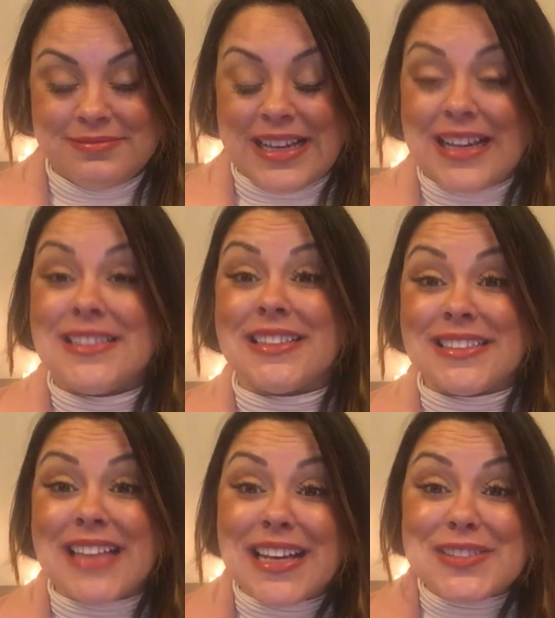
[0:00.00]
I guess,
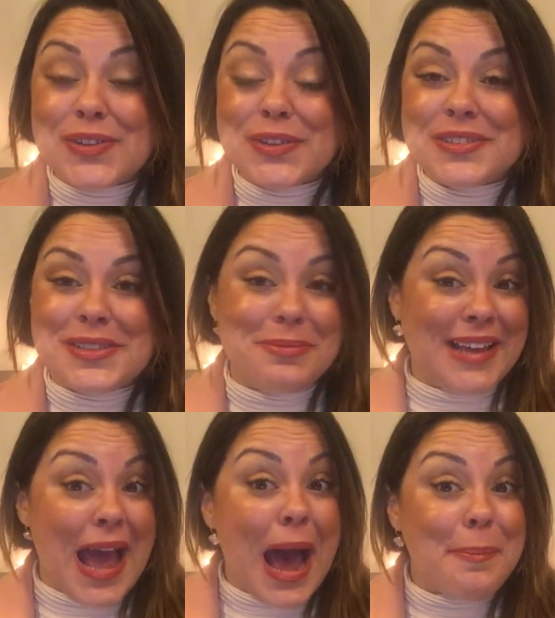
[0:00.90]
successful, to
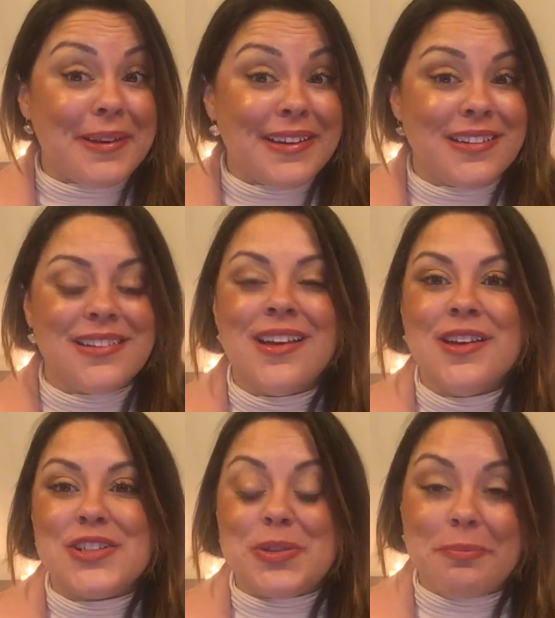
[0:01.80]
be happy,
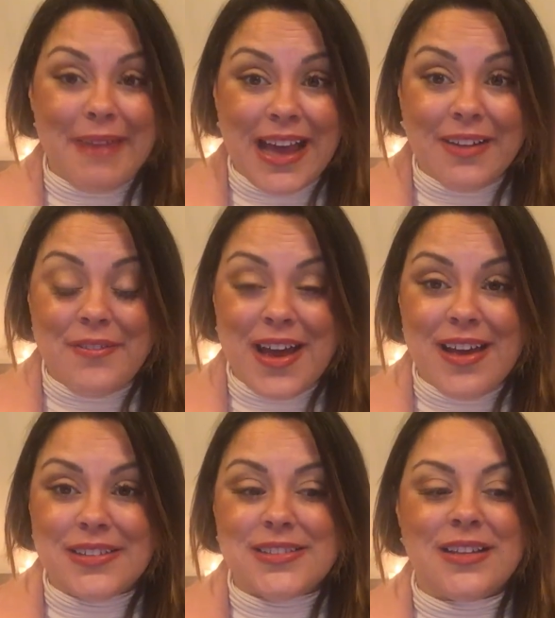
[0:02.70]
to
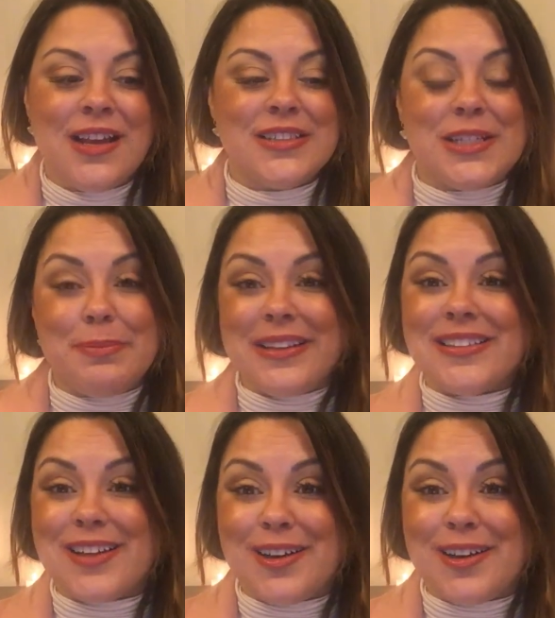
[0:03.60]
manifest, to be this